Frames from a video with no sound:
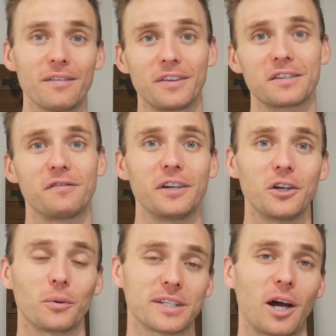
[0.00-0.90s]
if this
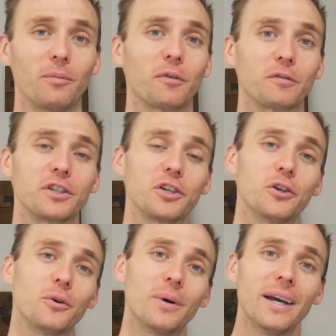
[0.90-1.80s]
video was helpful to
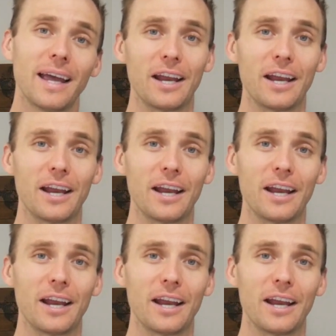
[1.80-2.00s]
you